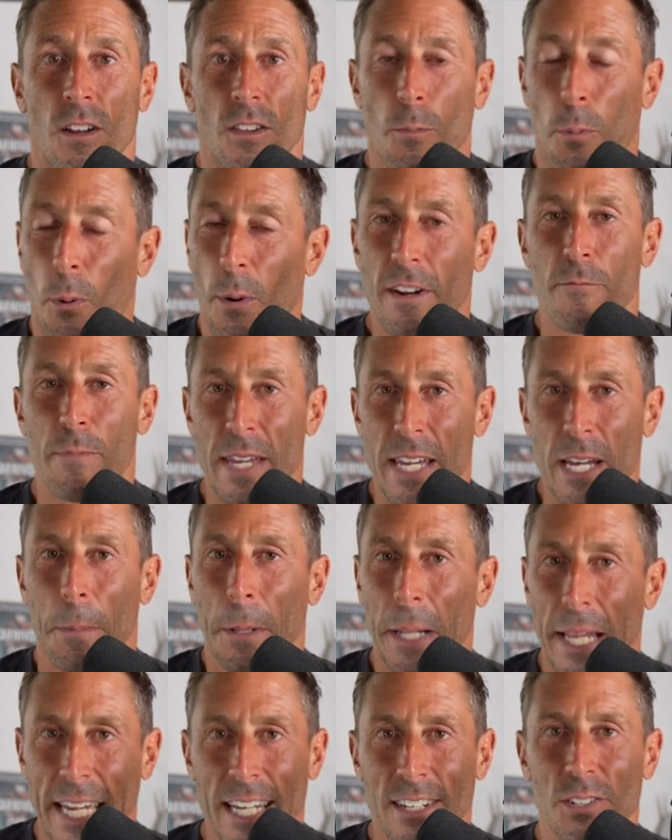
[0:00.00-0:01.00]
The point of being a
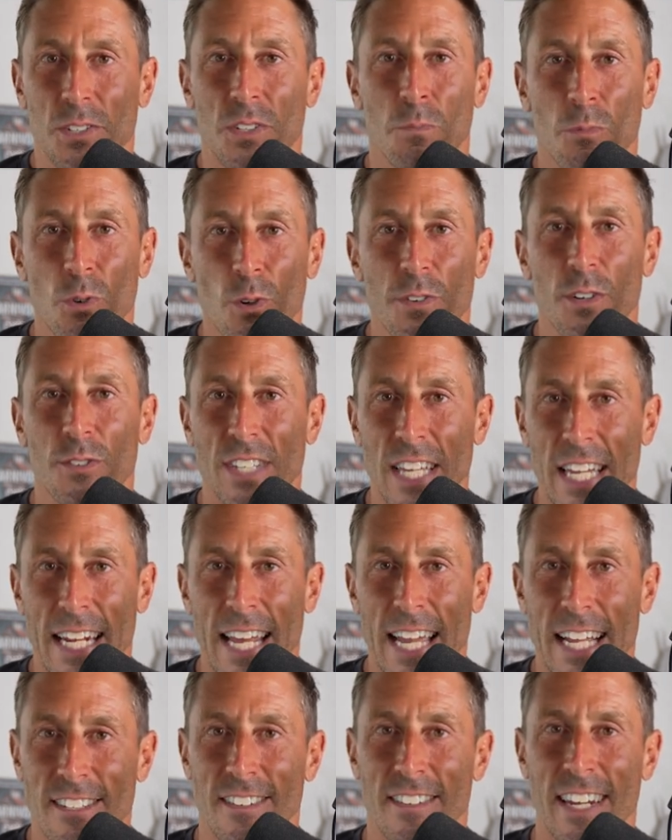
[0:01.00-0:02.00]
plant is to move your
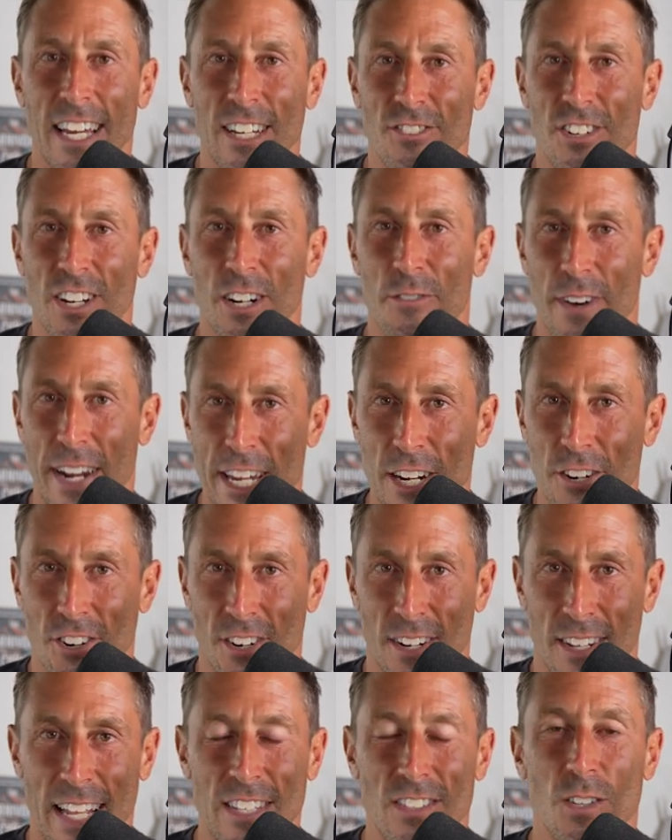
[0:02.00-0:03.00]
DNA to the next
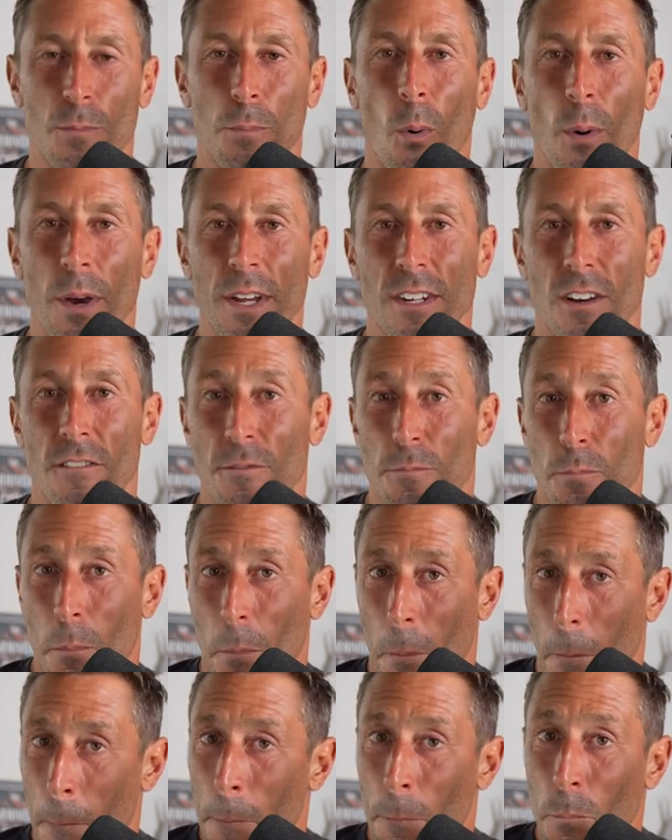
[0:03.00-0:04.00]
generation. That's the point of
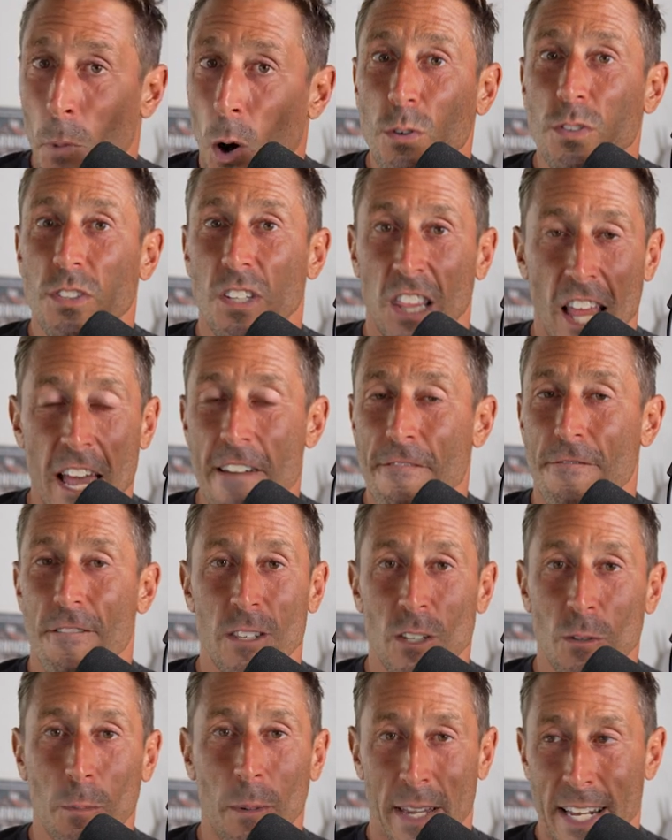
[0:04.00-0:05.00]
most life
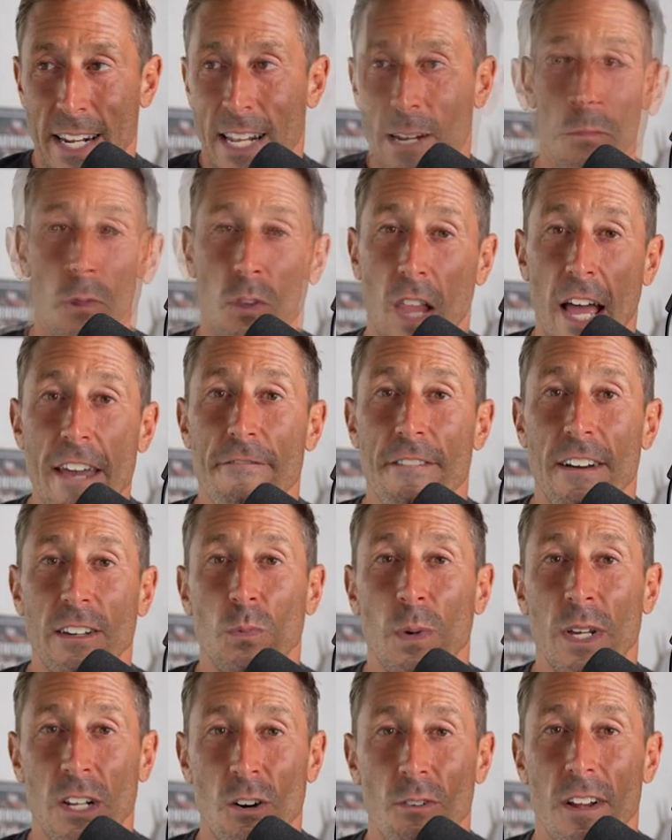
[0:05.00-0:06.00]
on this planet. Life
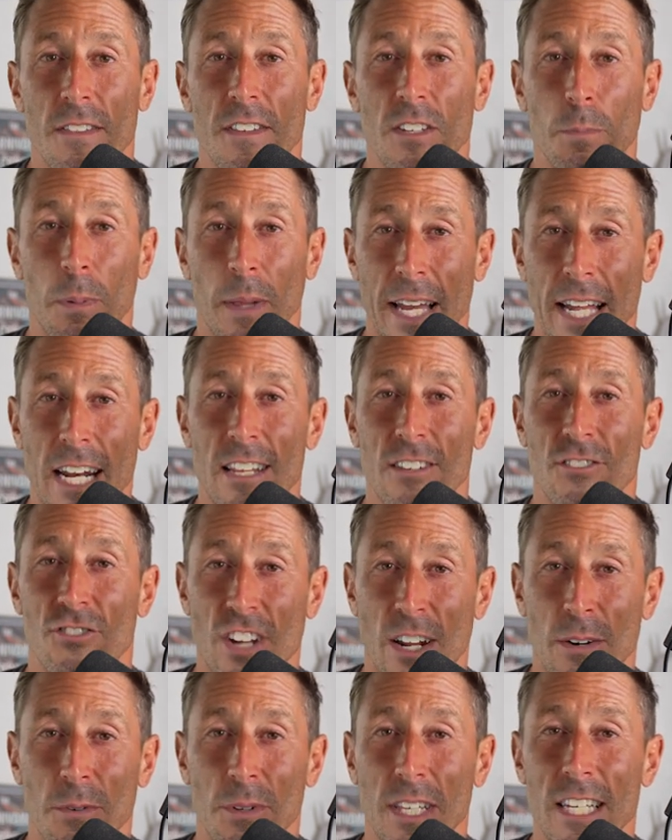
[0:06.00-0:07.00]
as we know it on this planet is
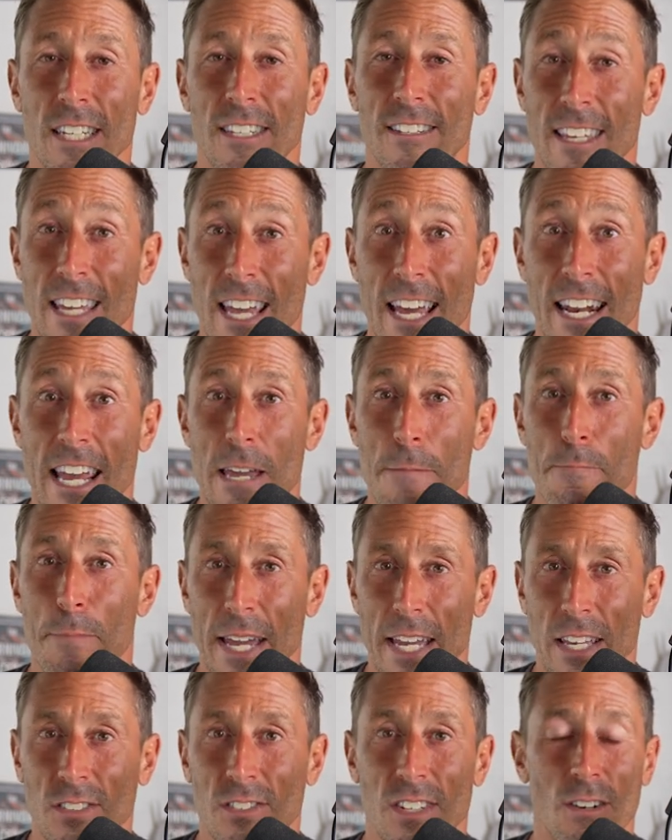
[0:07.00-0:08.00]
generally DNA
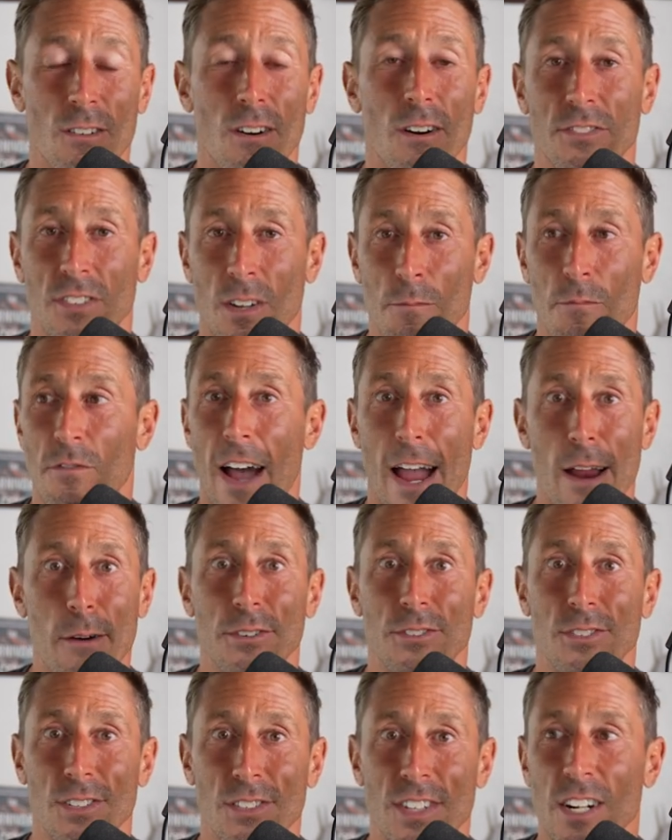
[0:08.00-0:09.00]
based. There are some
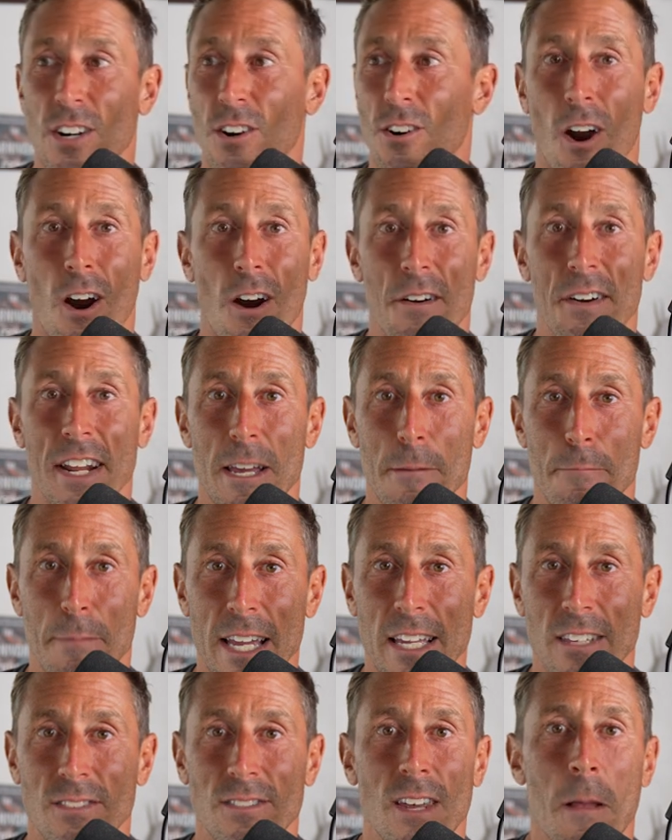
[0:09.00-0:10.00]
viruses that are RNA
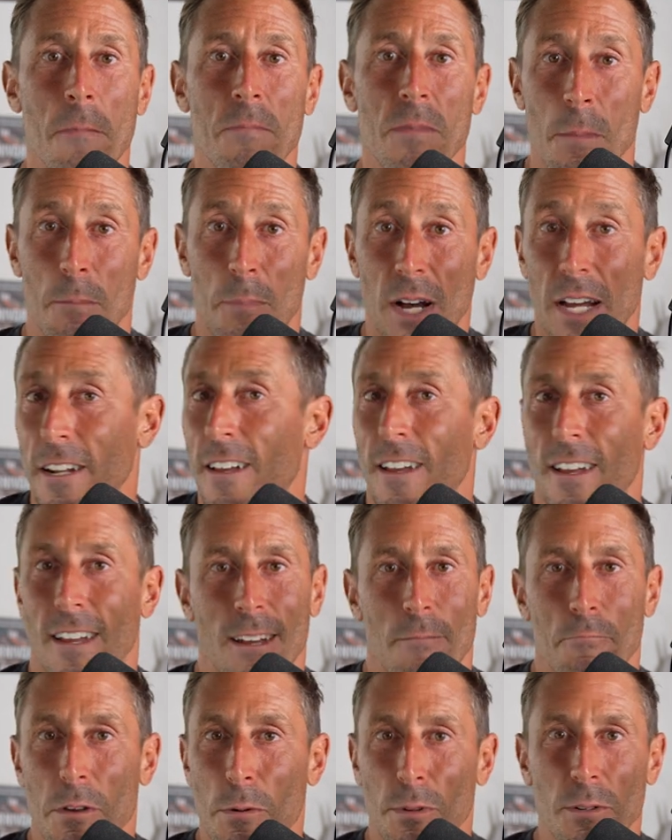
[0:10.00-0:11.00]
based, but
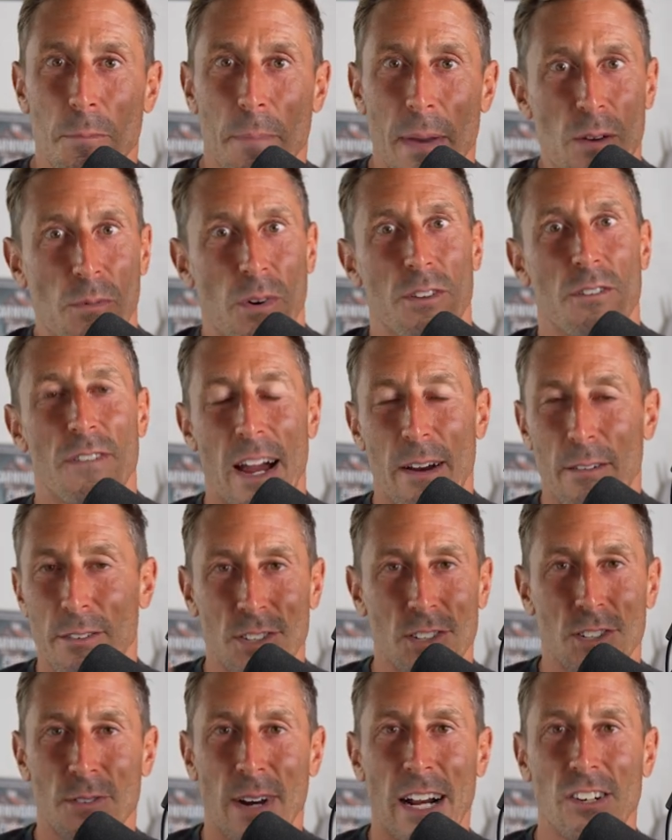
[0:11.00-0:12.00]
people debate whether
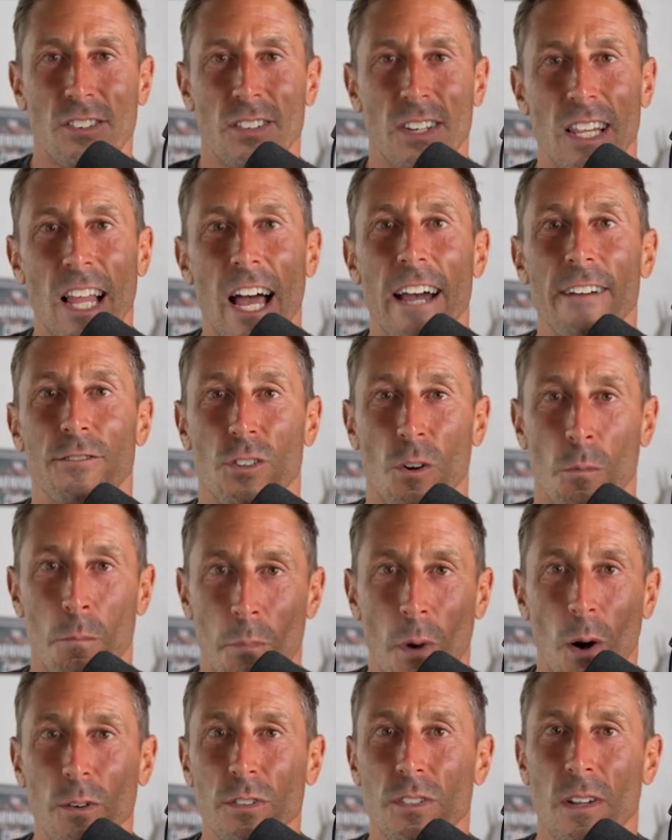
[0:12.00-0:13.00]
viruses are actually alive. So
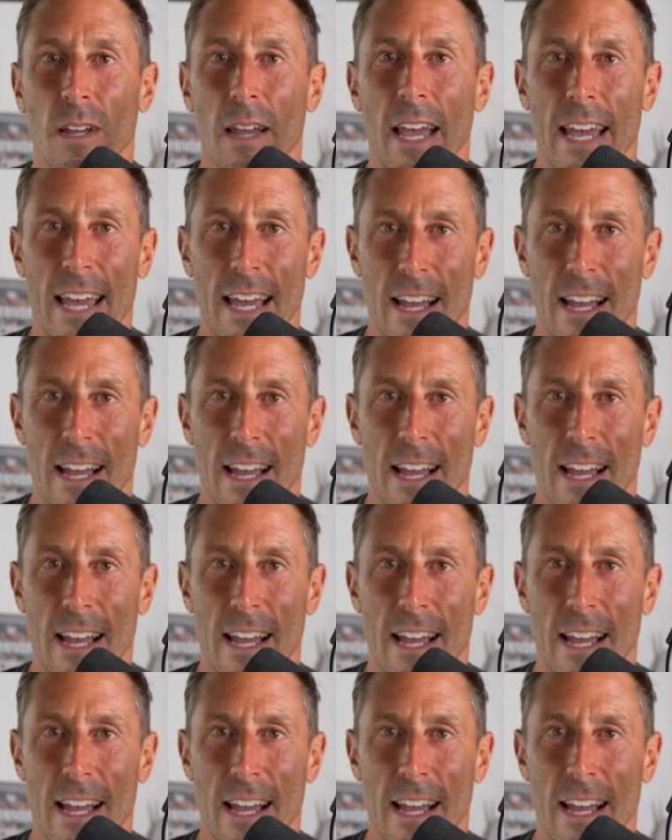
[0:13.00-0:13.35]
most